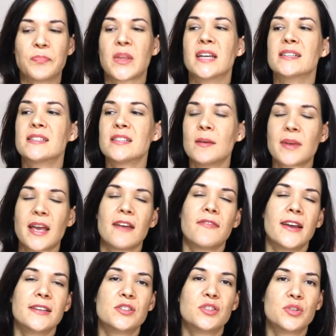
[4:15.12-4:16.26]
Some
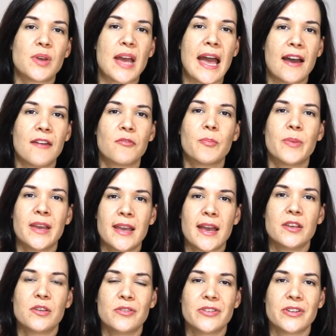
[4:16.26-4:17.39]
cafes do have PA
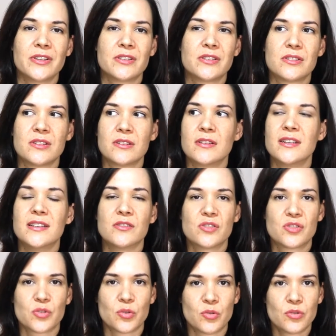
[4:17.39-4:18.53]
units
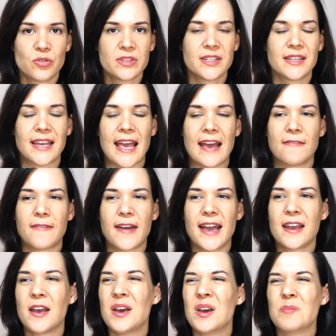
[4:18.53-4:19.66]
installed in the
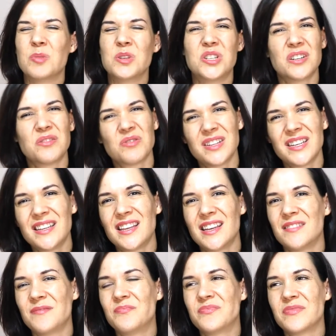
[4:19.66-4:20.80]
cafe, but generally
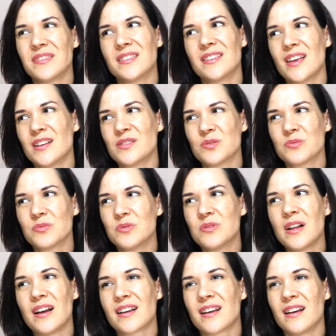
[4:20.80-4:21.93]
that, as a rule,
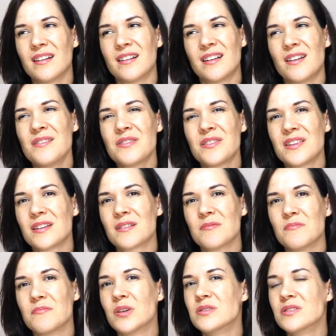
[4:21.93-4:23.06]
I don't think
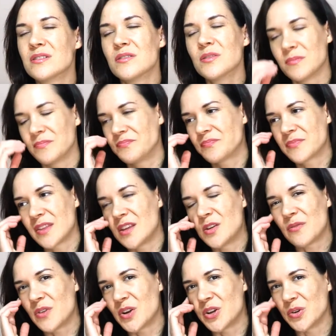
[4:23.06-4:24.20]
most of them, they're
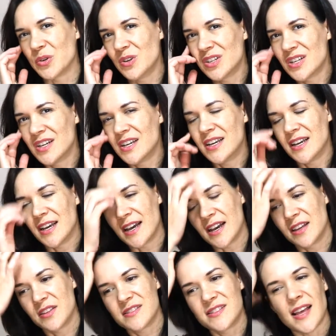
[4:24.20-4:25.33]
not very good.
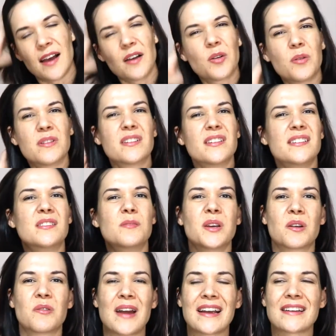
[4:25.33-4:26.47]
The sound quality is a bit
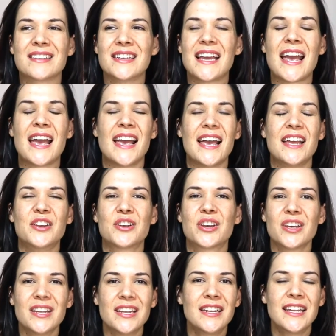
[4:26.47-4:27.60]
crackly, and you're
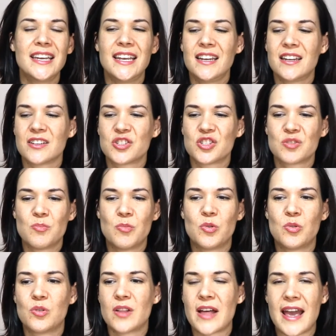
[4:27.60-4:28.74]
going to need a
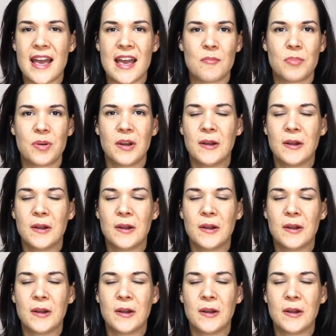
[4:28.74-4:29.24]
small amp